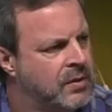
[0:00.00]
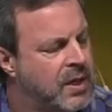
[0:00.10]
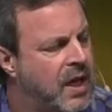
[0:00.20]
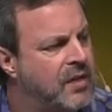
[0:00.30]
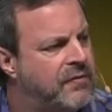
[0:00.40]

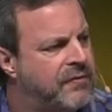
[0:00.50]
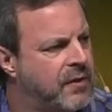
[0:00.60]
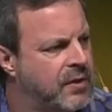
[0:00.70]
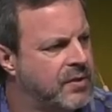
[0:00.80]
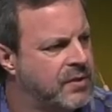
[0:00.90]
died
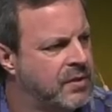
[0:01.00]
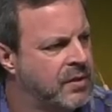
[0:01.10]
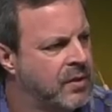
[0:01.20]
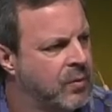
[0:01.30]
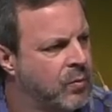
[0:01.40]
first
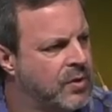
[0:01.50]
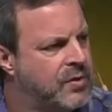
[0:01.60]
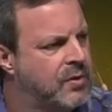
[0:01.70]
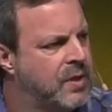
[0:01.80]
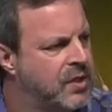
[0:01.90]

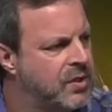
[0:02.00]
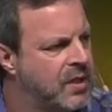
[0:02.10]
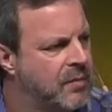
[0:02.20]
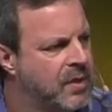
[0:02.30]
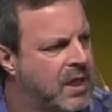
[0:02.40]
was the nation
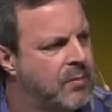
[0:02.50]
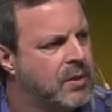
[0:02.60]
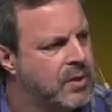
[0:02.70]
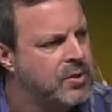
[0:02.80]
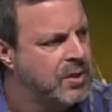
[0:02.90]
that became a
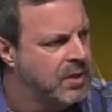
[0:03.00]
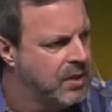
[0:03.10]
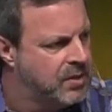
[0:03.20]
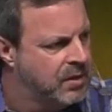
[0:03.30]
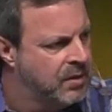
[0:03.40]
Christian
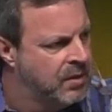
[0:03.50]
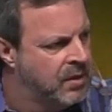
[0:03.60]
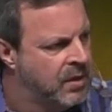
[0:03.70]
nation.